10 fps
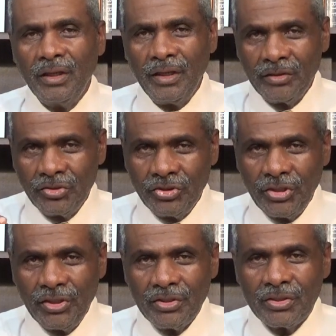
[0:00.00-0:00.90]
In
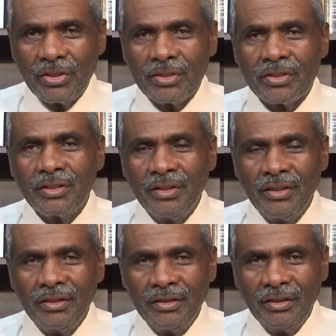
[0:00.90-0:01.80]
Jesus'
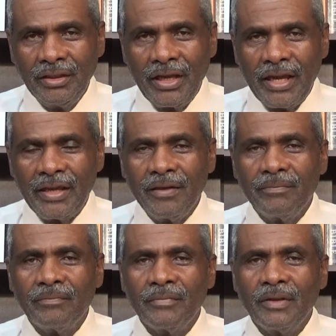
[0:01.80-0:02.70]
name.
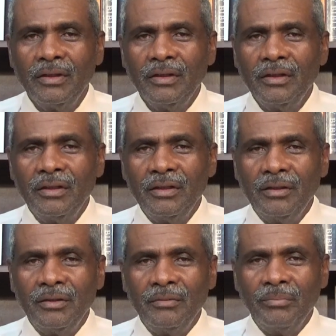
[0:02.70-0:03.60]

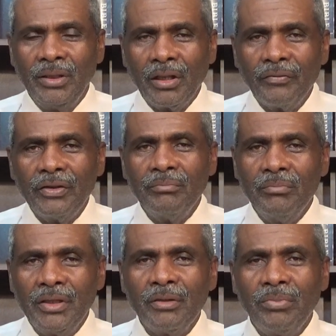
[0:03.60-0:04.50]
Beloved,
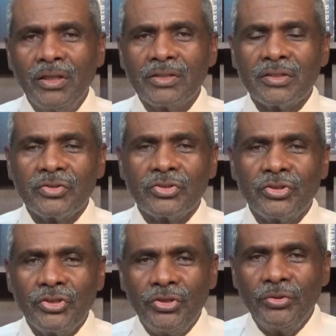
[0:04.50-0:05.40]
many blessings
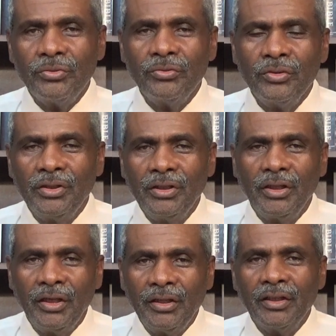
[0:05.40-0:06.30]
to you
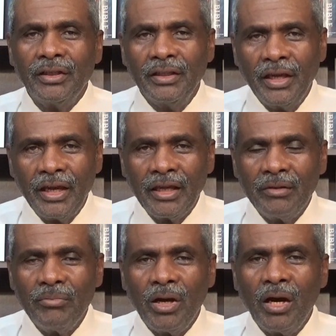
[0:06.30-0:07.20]
in the
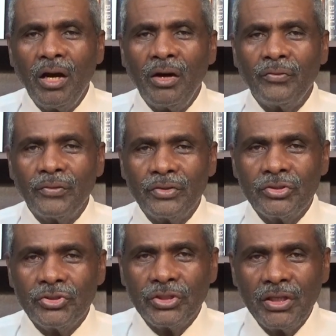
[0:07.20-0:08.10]
name of
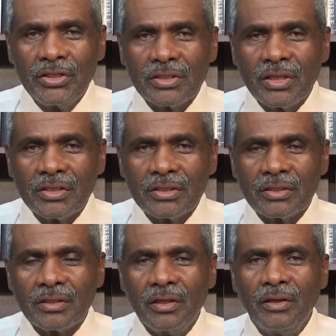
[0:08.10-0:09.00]

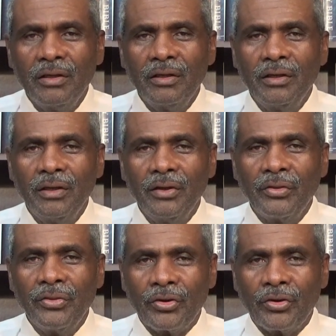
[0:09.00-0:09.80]
Jesus the